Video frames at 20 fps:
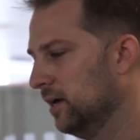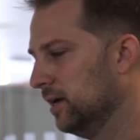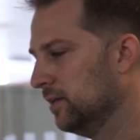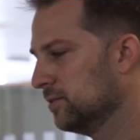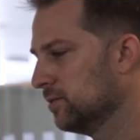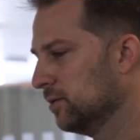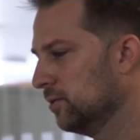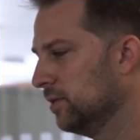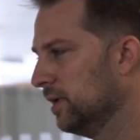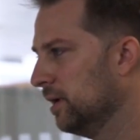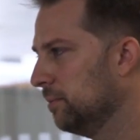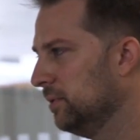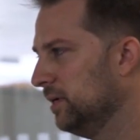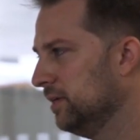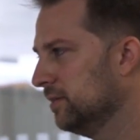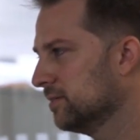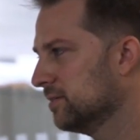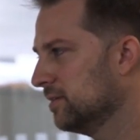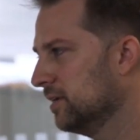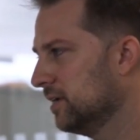And so that
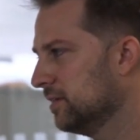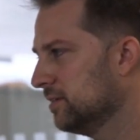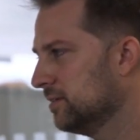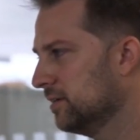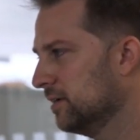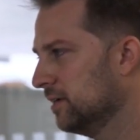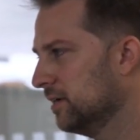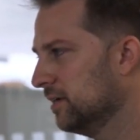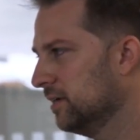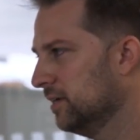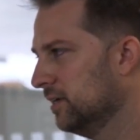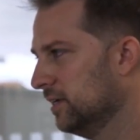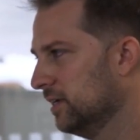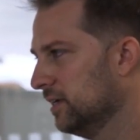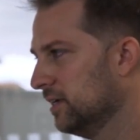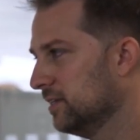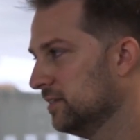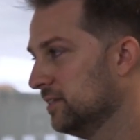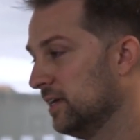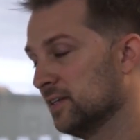means that uh,
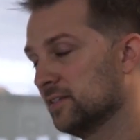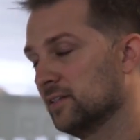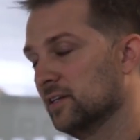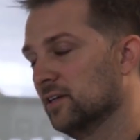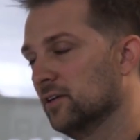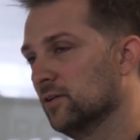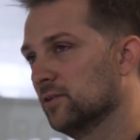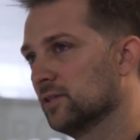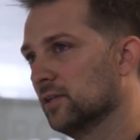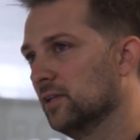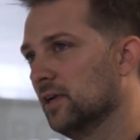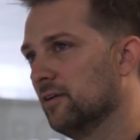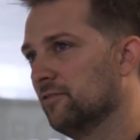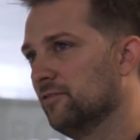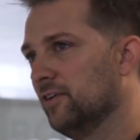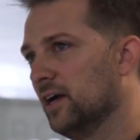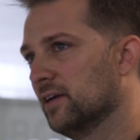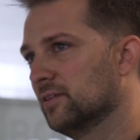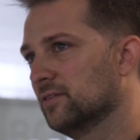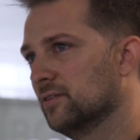testing goes a
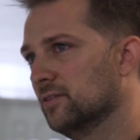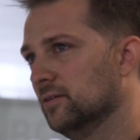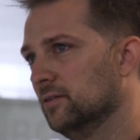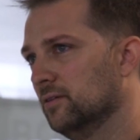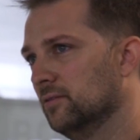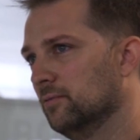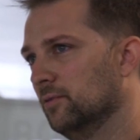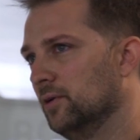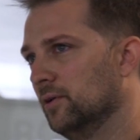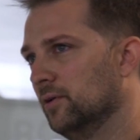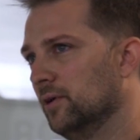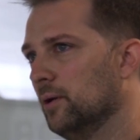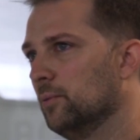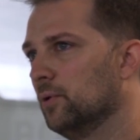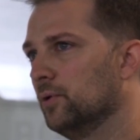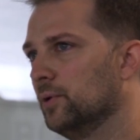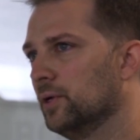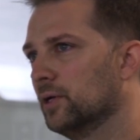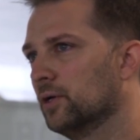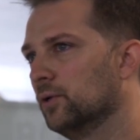lot faster when you're
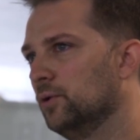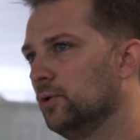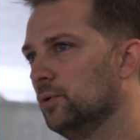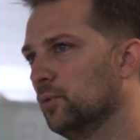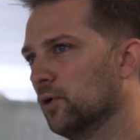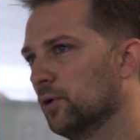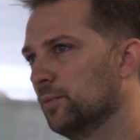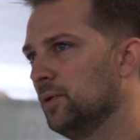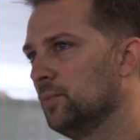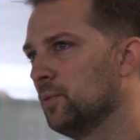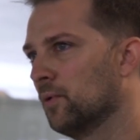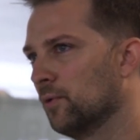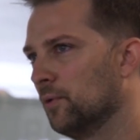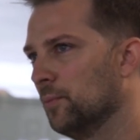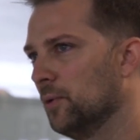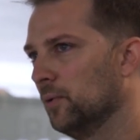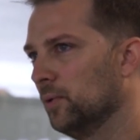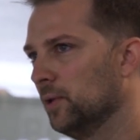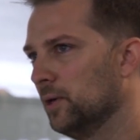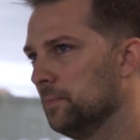able to include more people
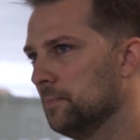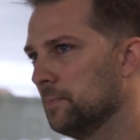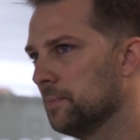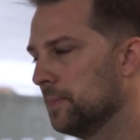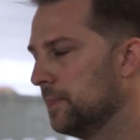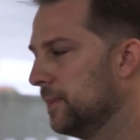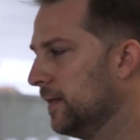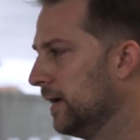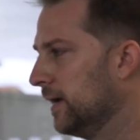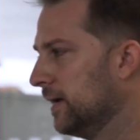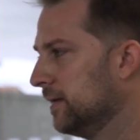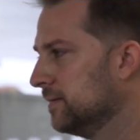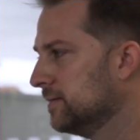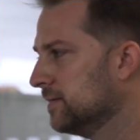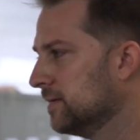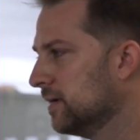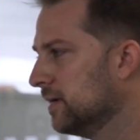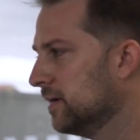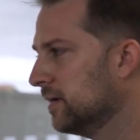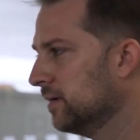remotely.
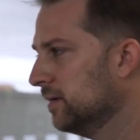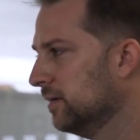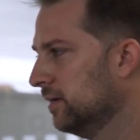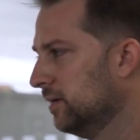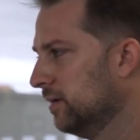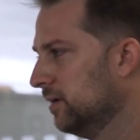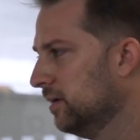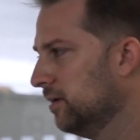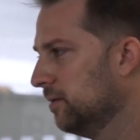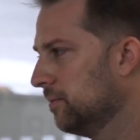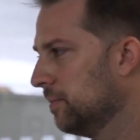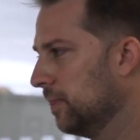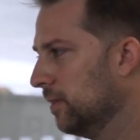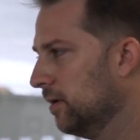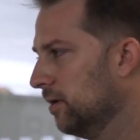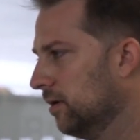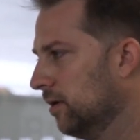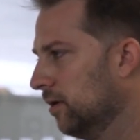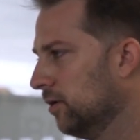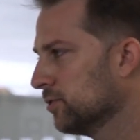And uh,
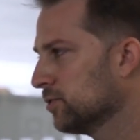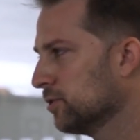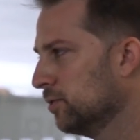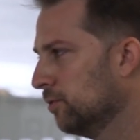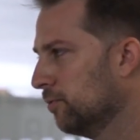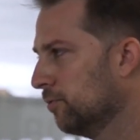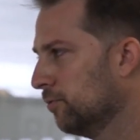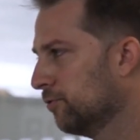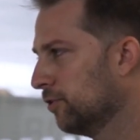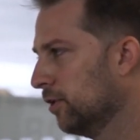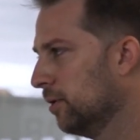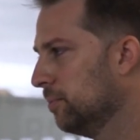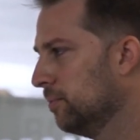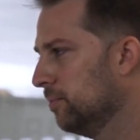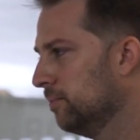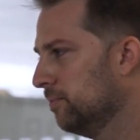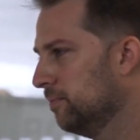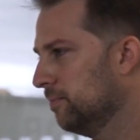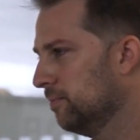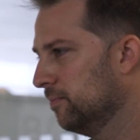also
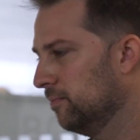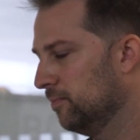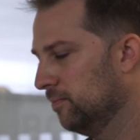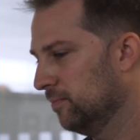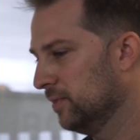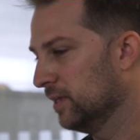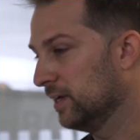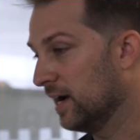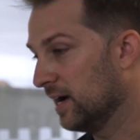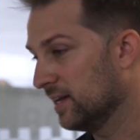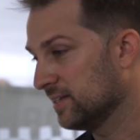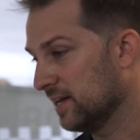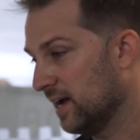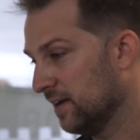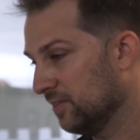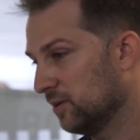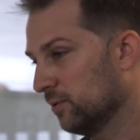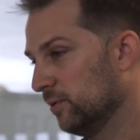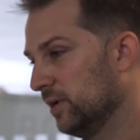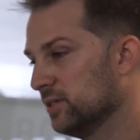from the guys
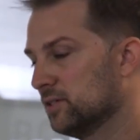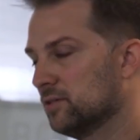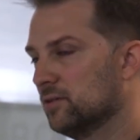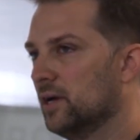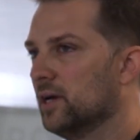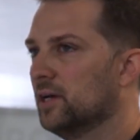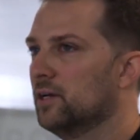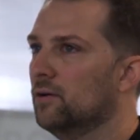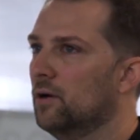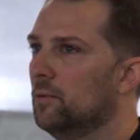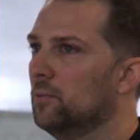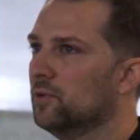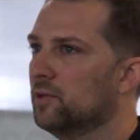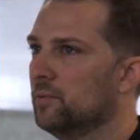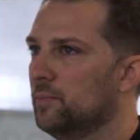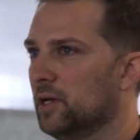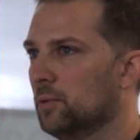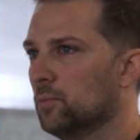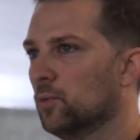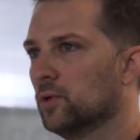at the racetrack, you're able
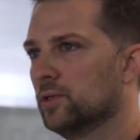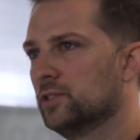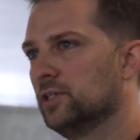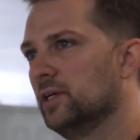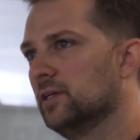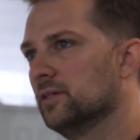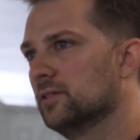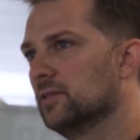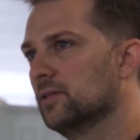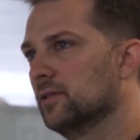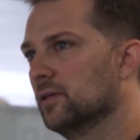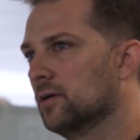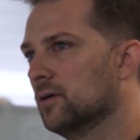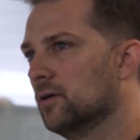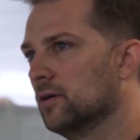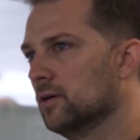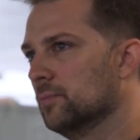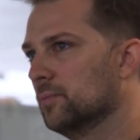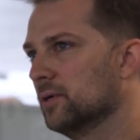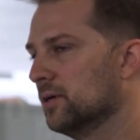to make more changes to the
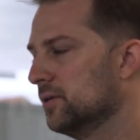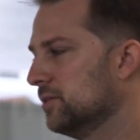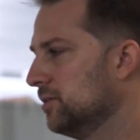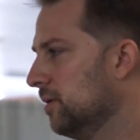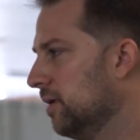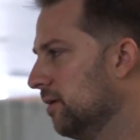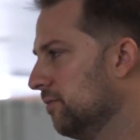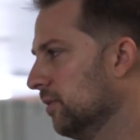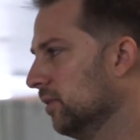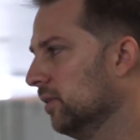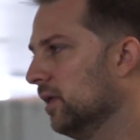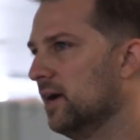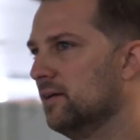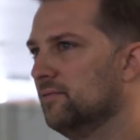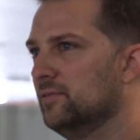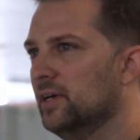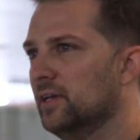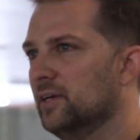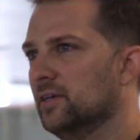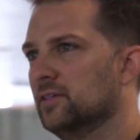car because you have the
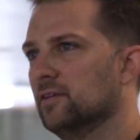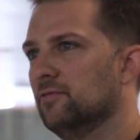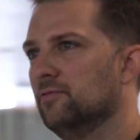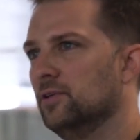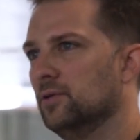live data to